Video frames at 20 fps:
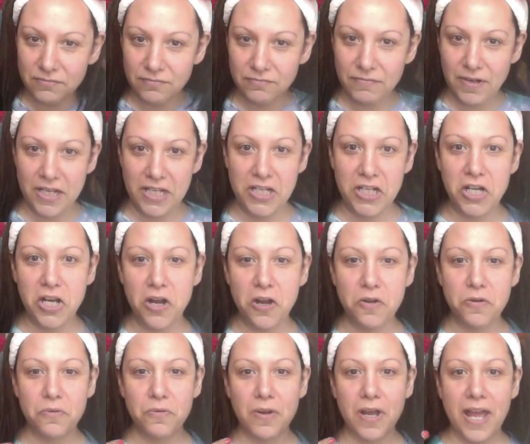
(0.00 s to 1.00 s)
ready to
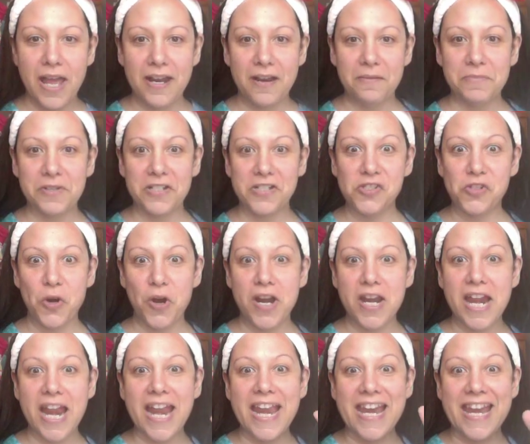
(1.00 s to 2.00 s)
go, and I'm going to
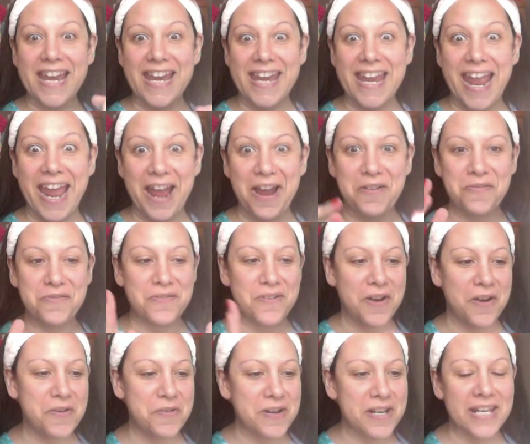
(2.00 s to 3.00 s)
start now.
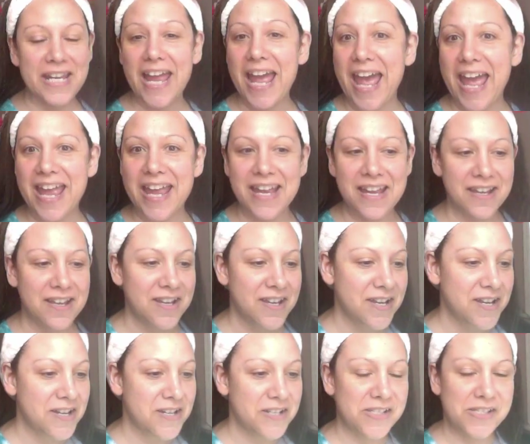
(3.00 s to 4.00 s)
Okay.
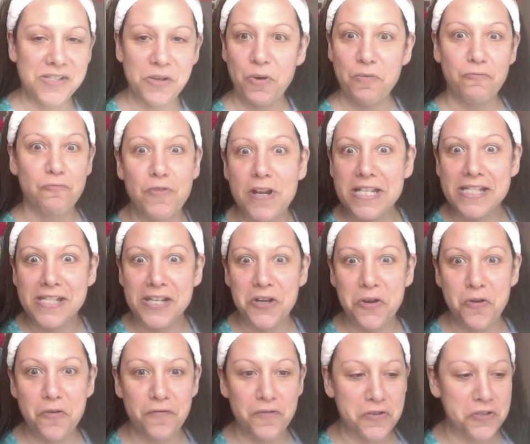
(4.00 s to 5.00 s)
So I'm racing
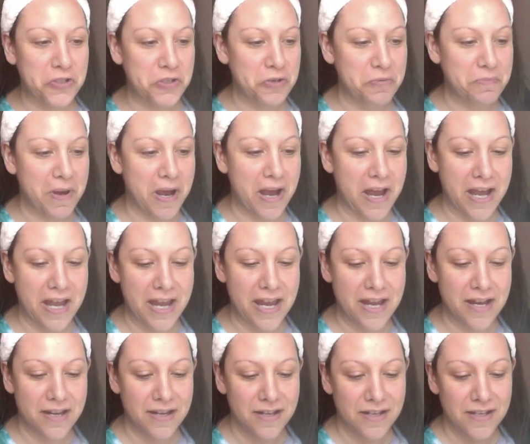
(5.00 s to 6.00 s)
over to
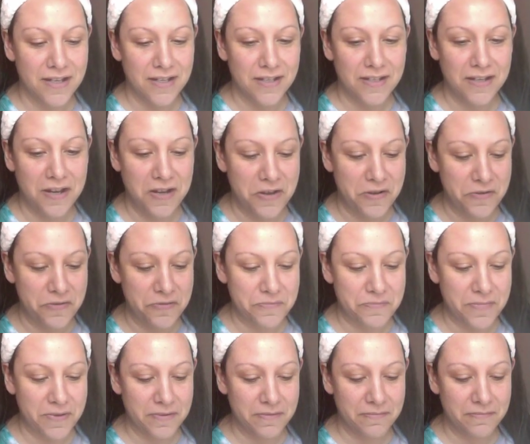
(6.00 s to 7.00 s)
my
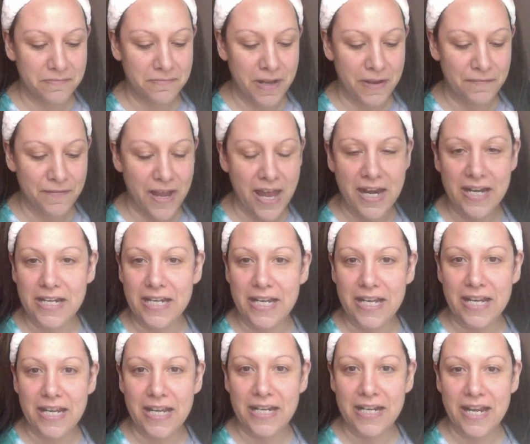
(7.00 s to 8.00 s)
my
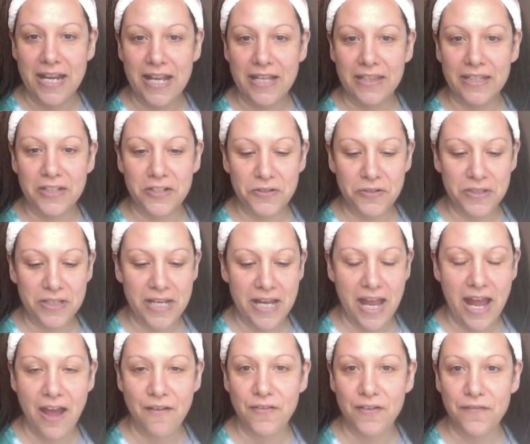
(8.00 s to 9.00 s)
vanity, and I literally
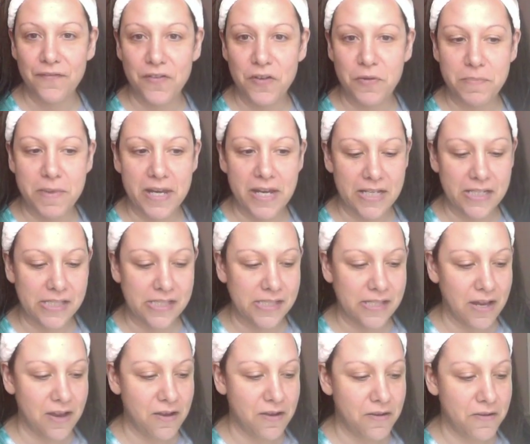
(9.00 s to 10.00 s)
have a few minutes.
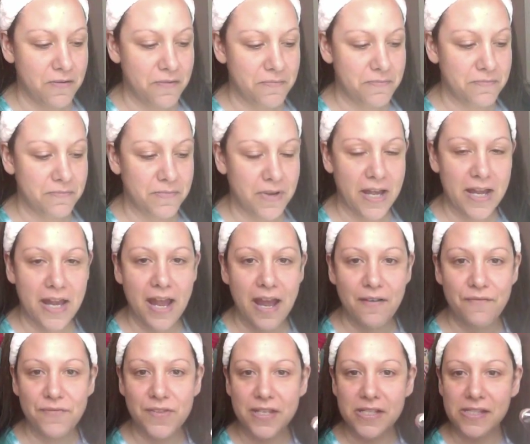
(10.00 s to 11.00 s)
I
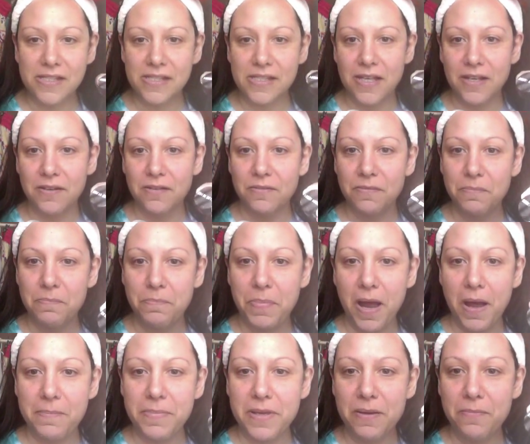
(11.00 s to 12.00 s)
have this
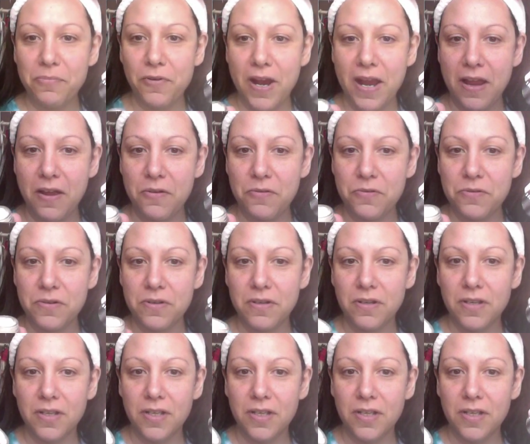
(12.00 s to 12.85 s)
Bobbi Brown,